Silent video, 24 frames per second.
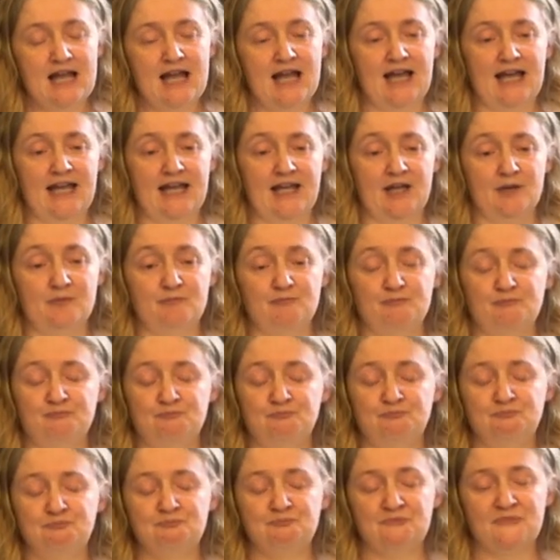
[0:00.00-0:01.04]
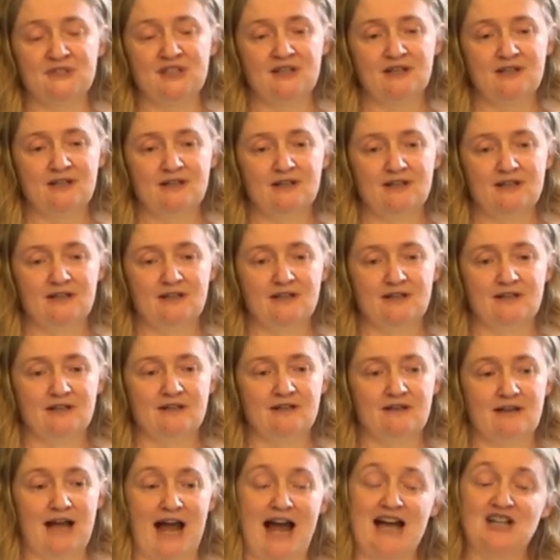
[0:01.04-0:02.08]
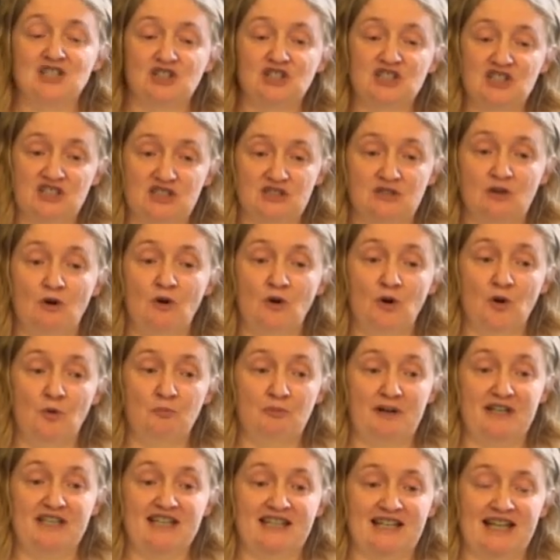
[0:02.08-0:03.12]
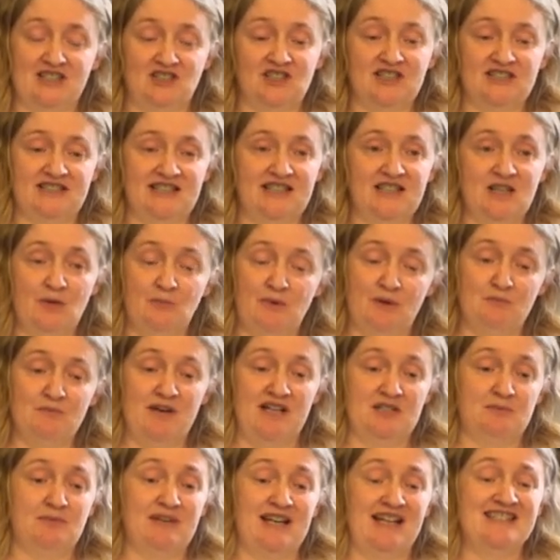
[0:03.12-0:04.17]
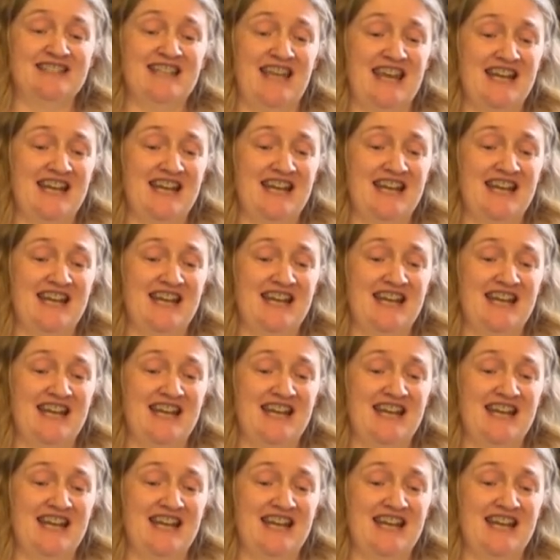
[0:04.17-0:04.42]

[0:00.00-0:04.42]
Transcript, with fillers: um, actually stop, and you can actually see that when MASH began to